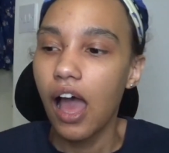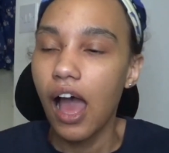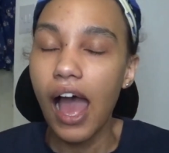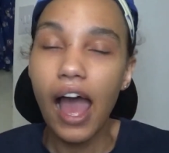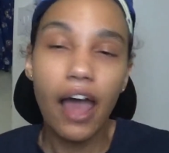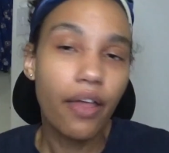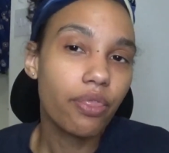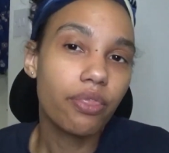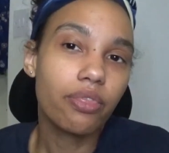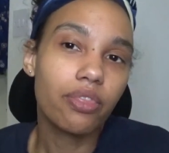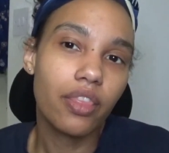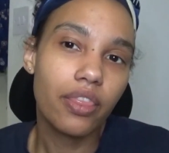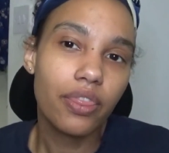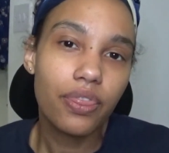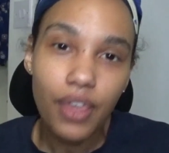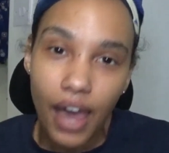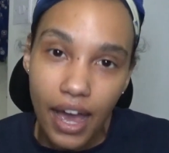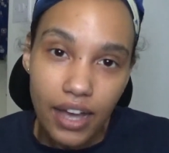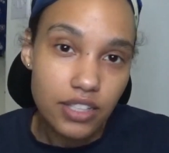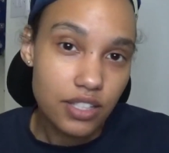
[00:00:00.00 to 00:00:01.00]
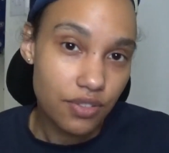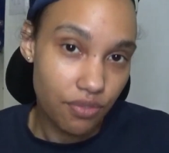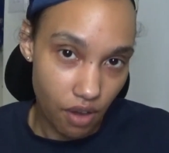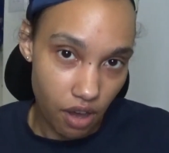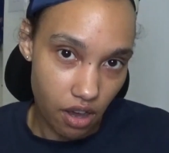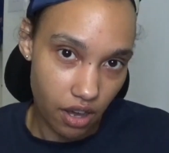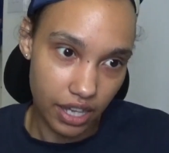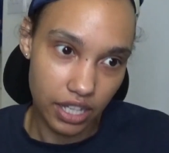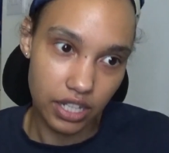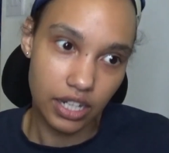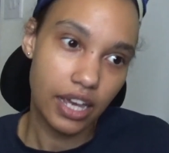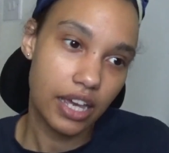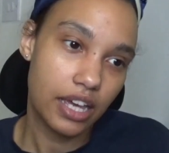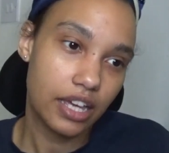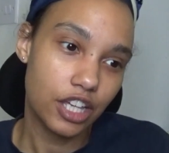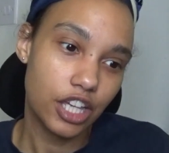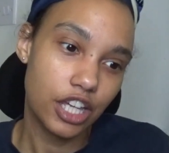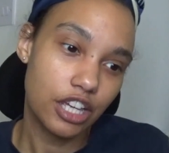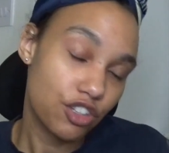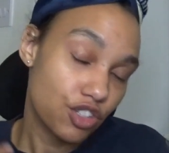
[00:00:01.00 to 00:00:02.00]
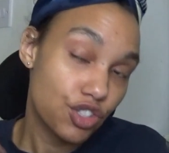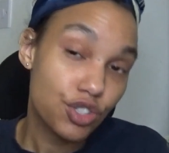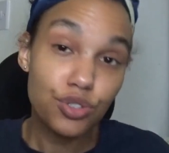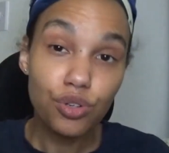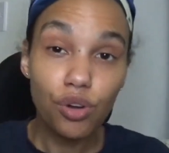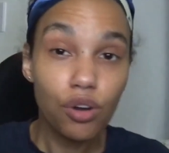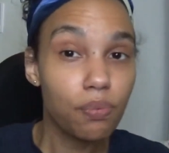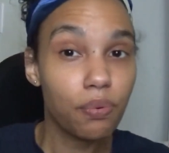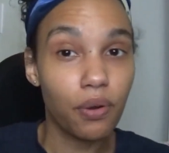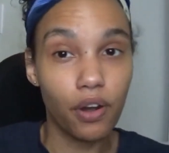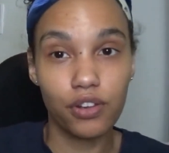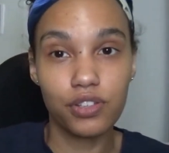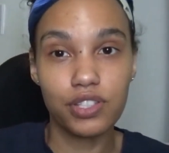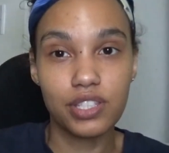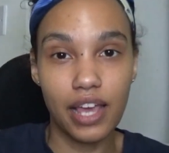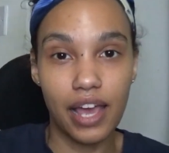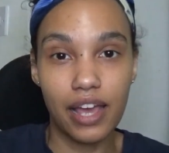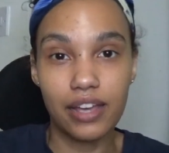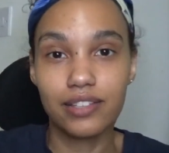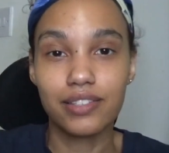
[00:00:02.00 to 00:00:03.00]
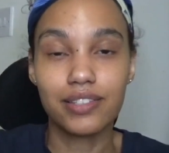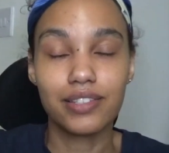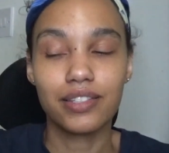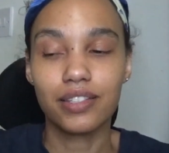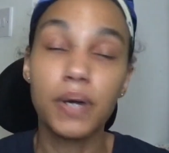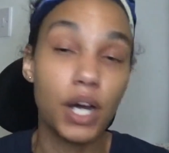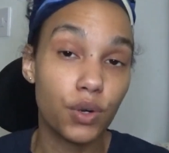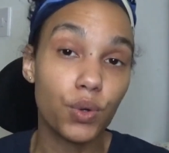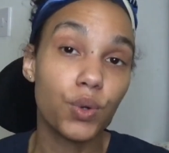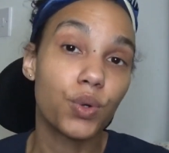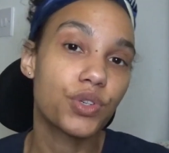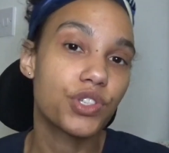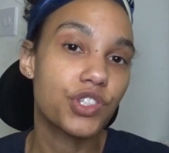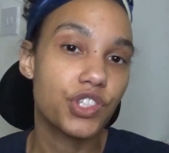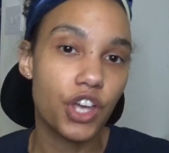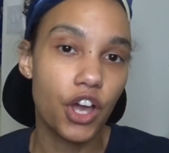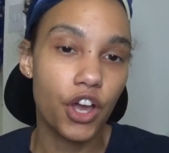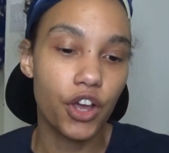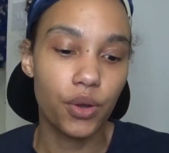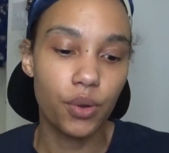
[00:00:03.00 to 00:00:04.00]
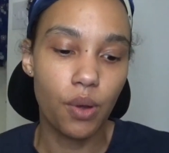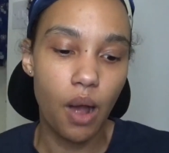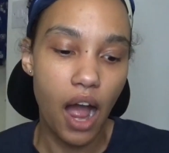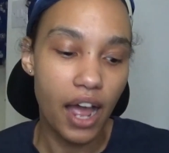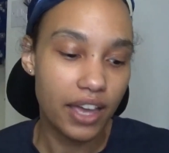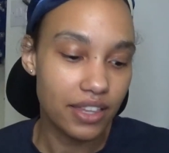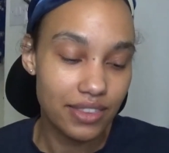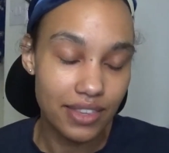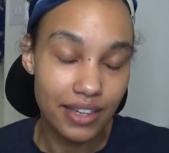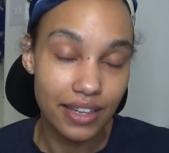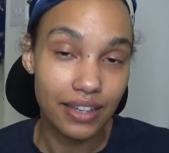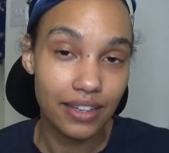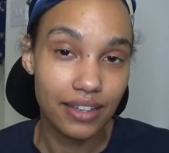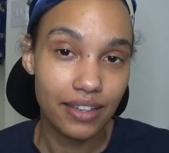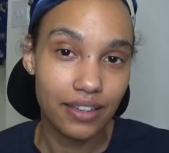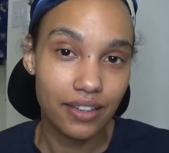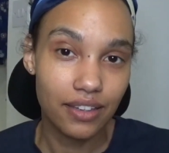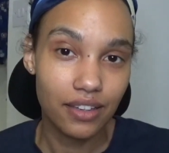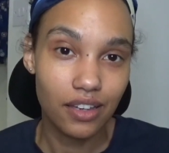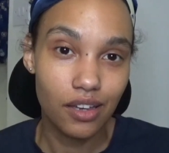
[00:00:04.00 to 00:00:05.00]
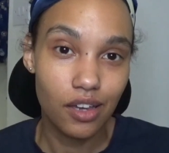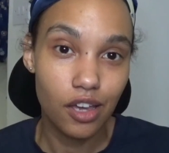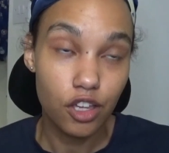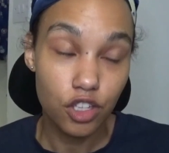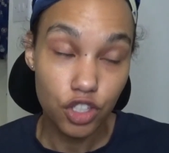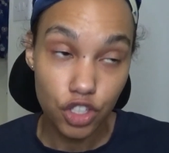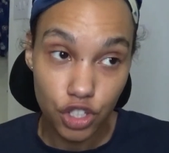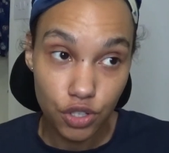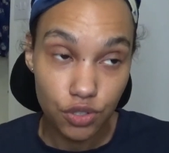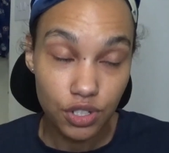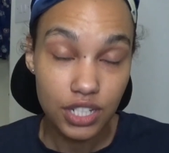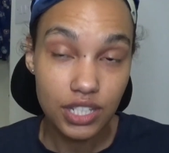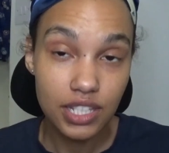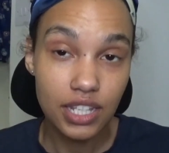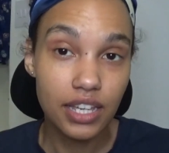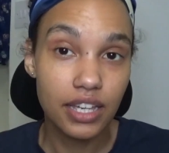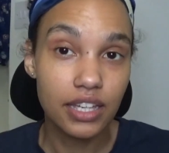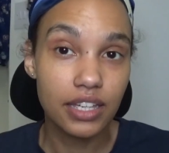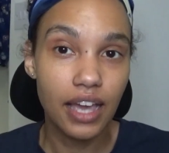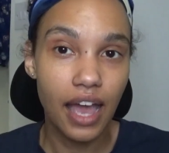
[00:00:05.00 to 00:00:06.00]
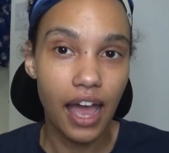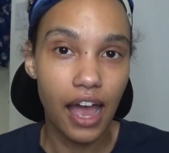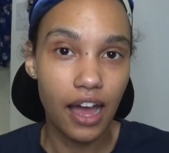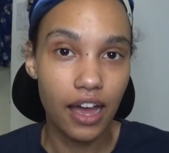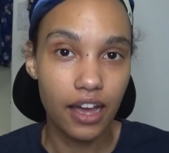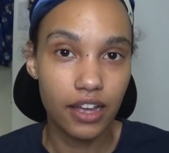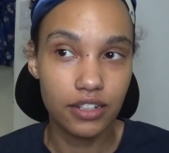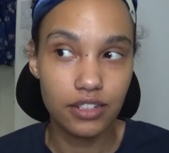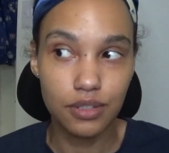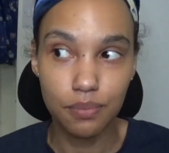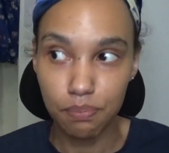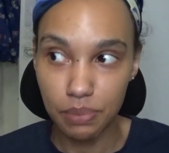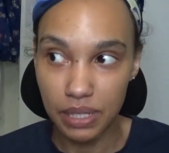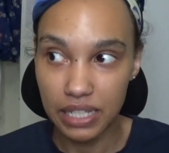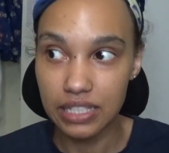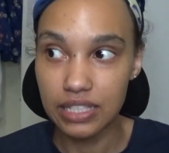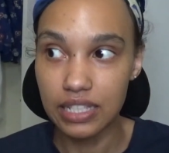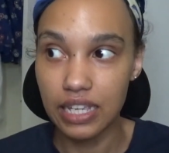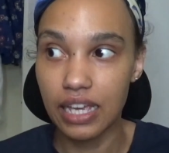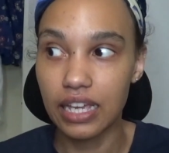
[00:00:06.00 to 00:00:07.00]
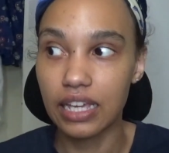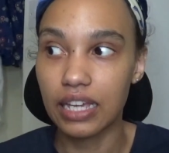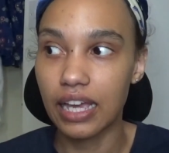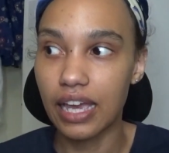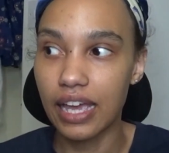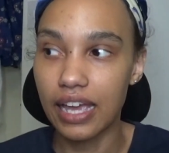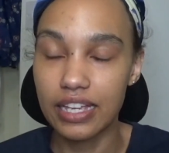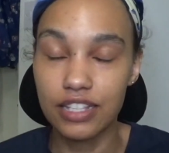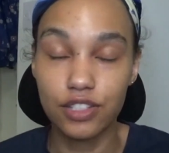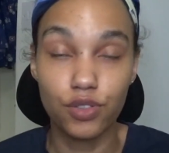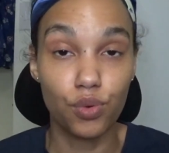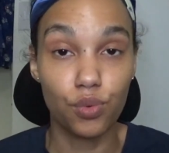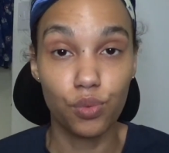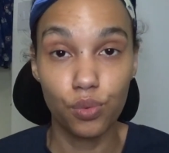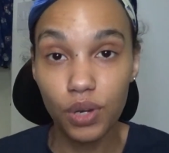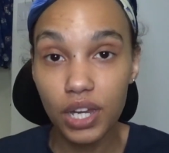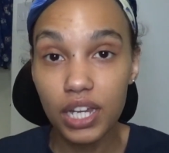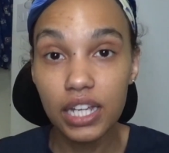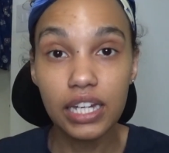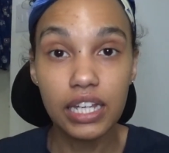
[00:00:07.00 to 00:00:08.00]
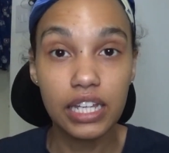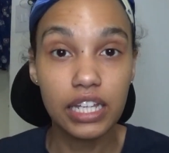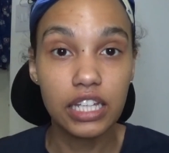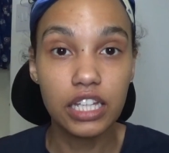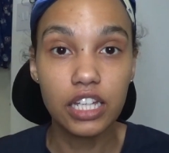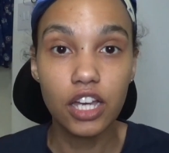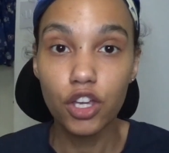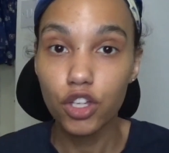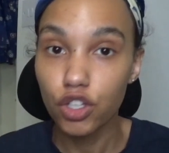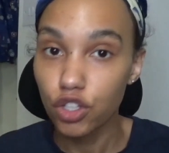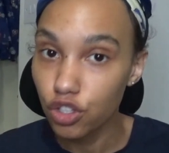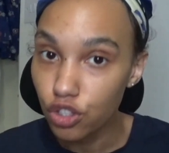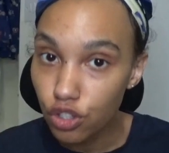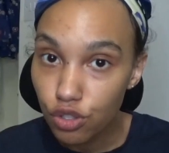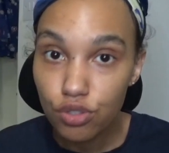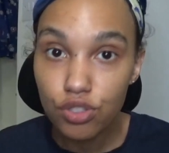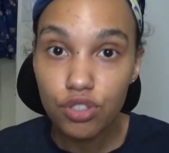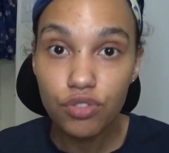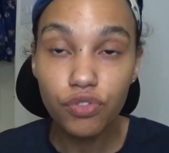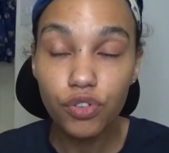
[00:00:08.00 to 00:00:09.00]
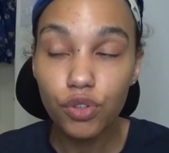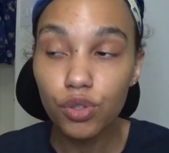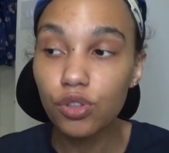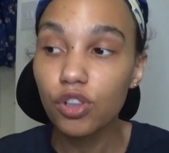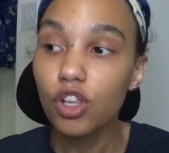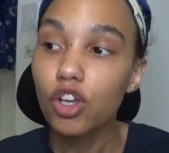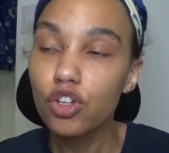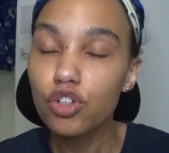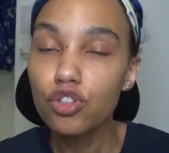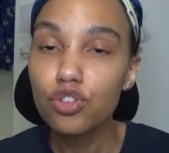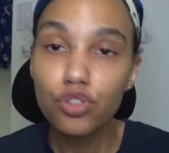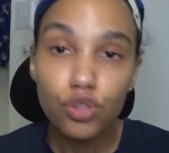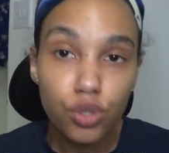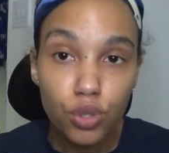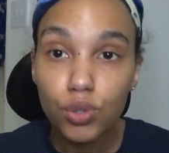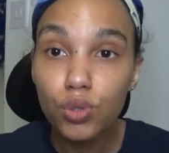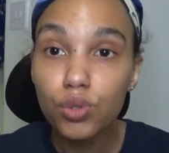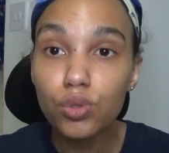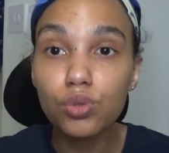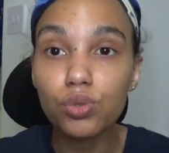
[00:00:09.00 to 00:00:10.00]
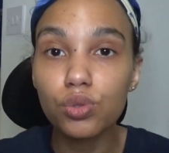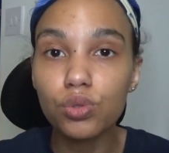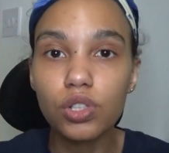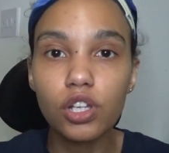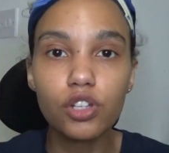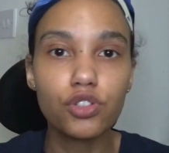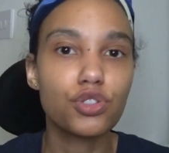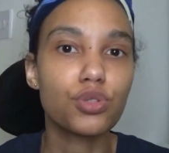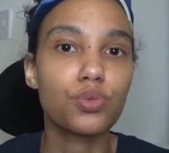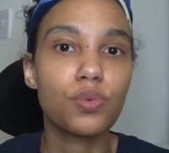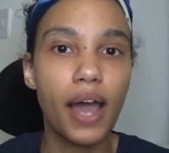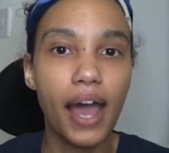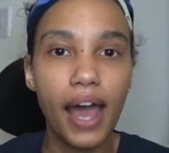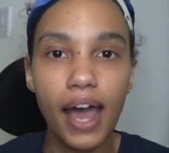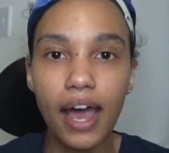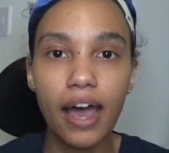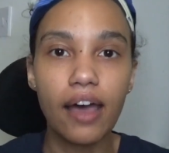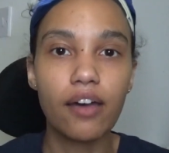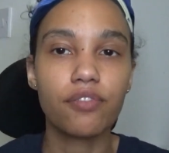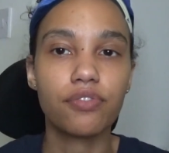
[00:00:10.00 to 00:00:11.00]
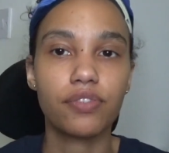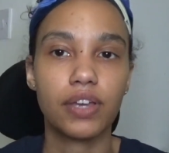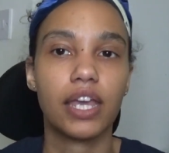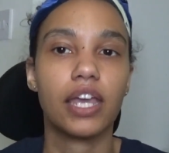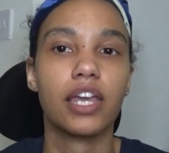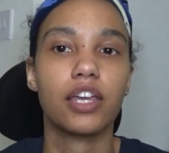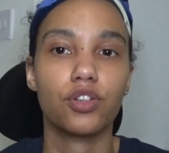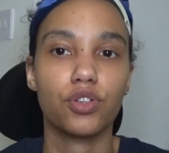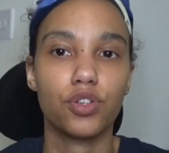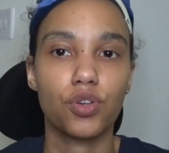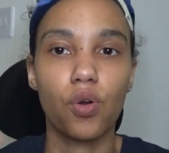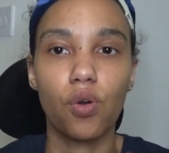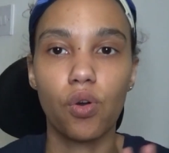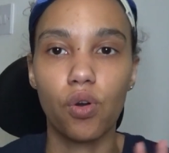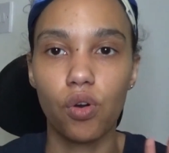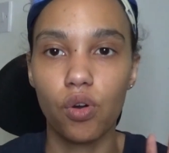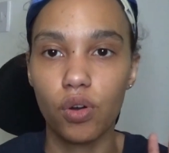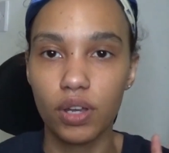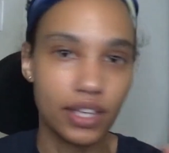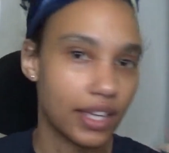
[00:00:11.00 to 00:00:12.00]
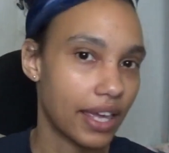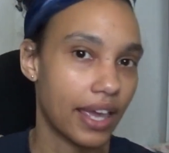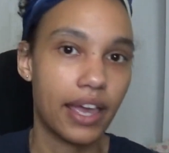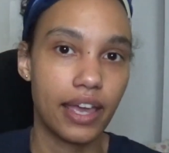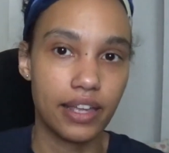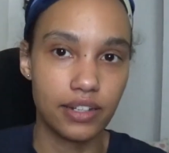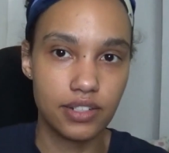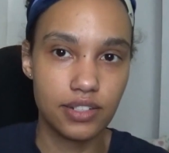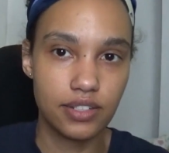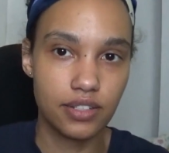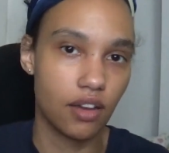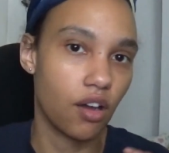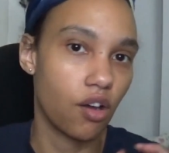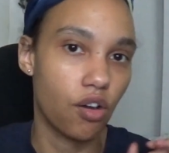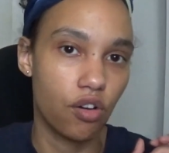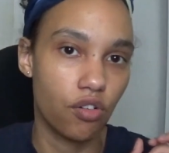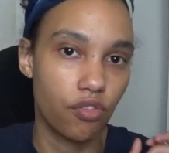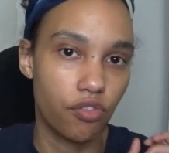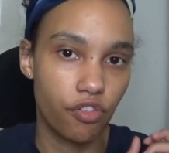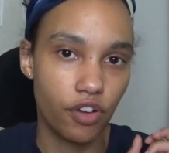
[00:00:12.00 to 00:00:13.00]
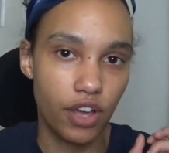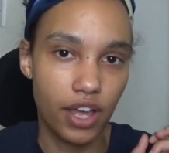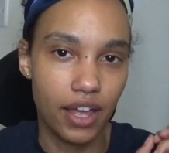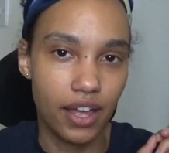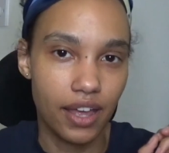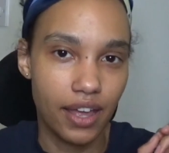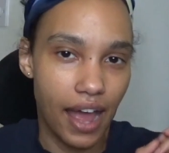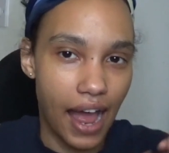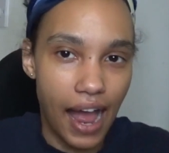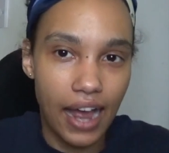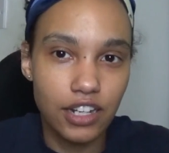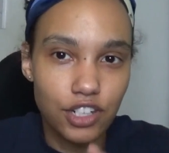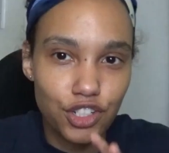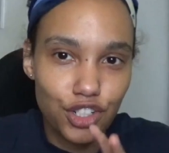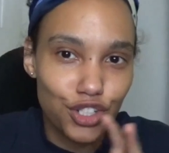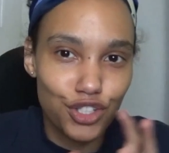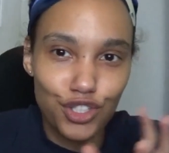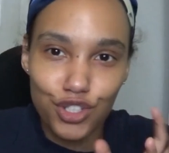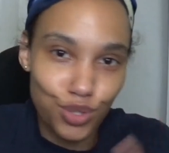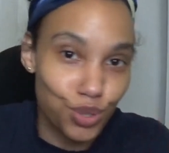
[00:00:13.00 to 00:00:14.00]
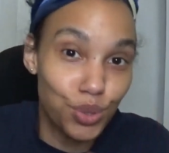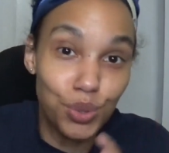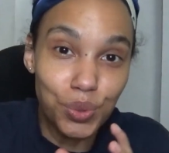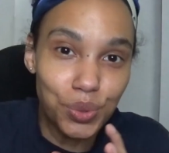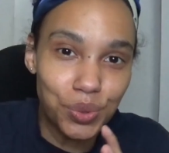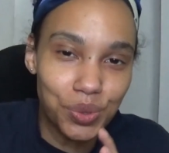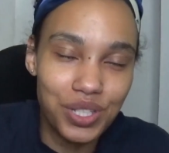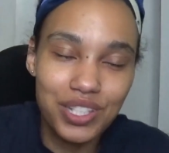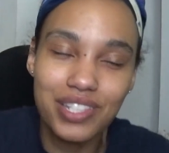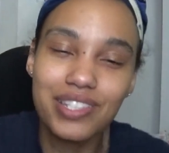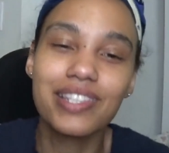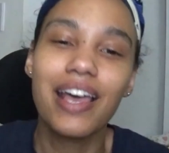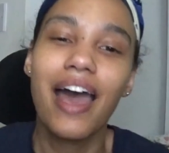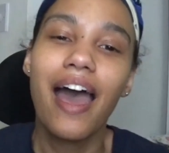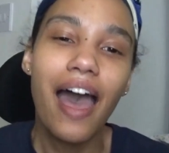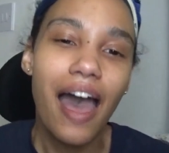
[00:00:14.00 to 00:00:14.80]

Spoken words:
And that's fine. It's your process, but also I think uniting and beating is a really useful tool to have in your kit of actors' tools.